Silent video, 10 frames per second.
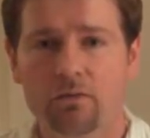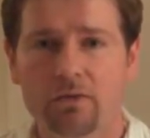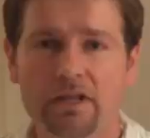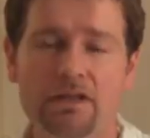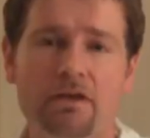
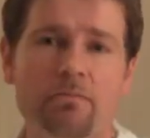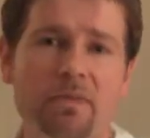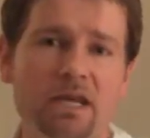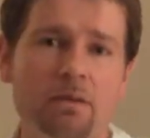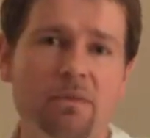Really there are
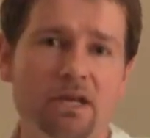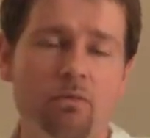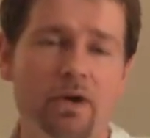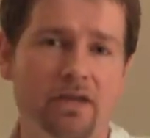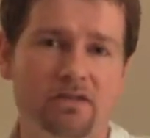many, many
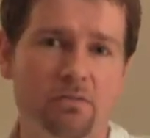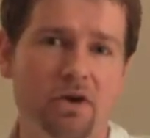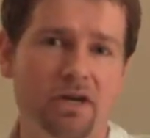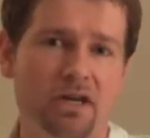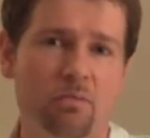ways to
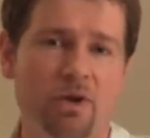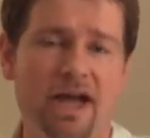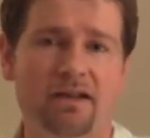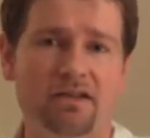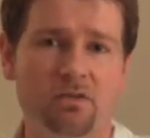market your
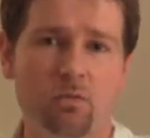practice,